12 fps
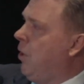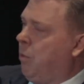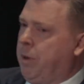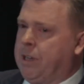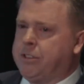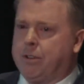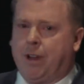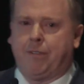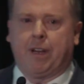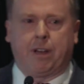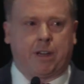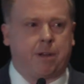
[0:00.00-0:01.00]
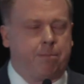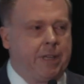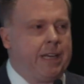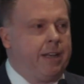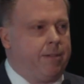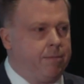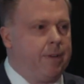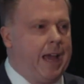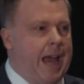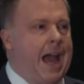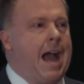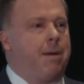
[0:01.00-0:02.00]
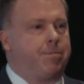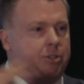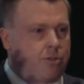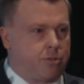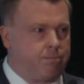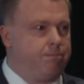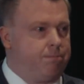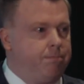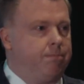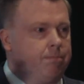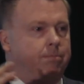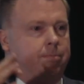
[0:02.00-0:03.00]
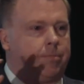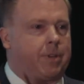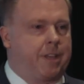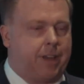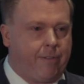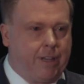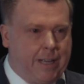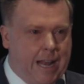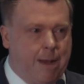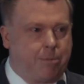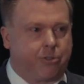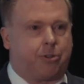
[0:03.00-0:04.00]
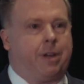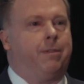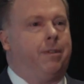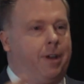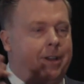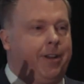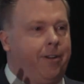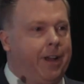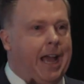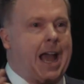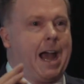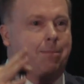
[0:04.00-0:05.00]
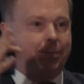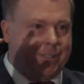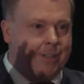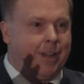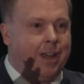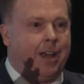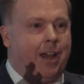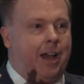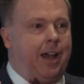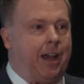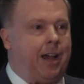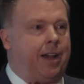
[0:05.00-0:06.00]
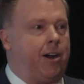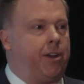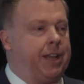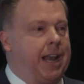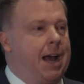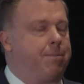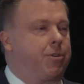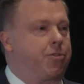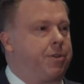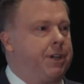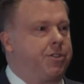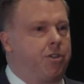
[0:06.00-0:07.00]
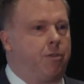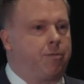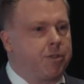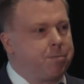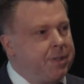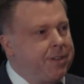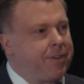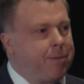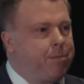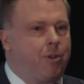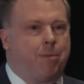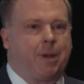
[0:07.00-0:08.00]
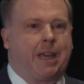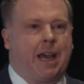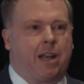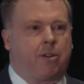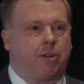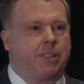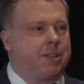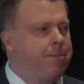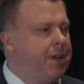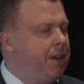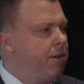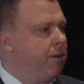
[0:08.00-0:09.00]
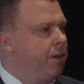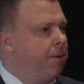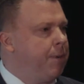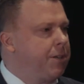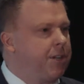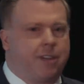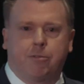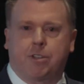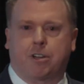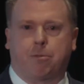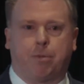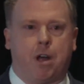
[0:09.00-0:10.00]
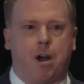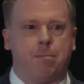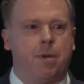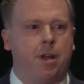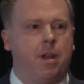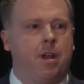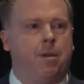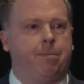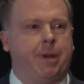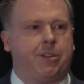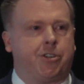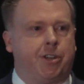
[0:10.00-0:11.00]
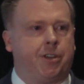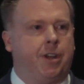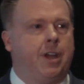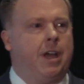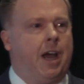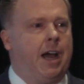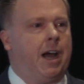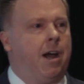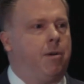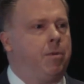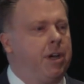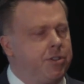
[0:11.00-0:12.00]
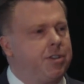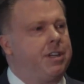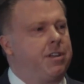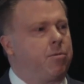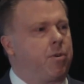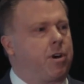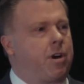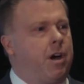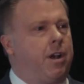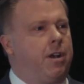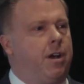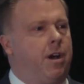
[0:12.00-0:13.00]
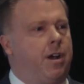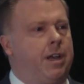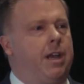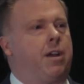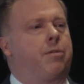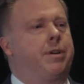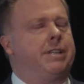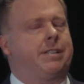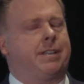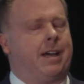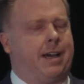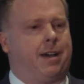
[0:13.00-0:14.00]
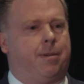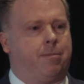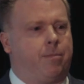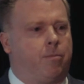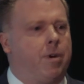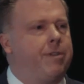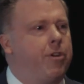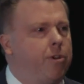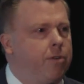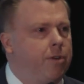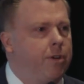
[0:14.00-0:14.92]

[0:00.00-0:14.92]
We also have a complete apps, think of it like an Apple Tree, apps on that Apple Tree. So for specific employment categories, somebody had earlier mentioned, I think it was Dr. Blom, mentioned, we also need to work on increased revenue.